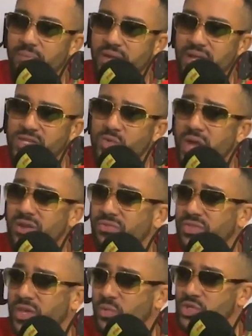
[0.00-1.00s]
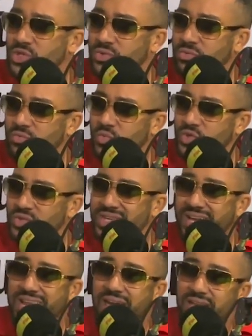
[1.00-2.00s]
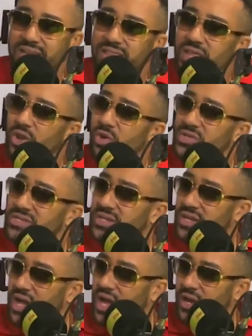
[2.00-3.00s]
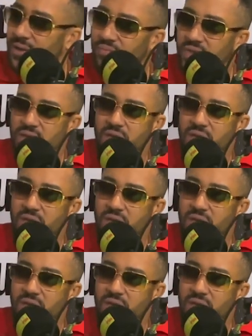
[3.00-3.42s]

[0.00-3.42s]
That's why I don't think we should take lightly the laws in Ghana,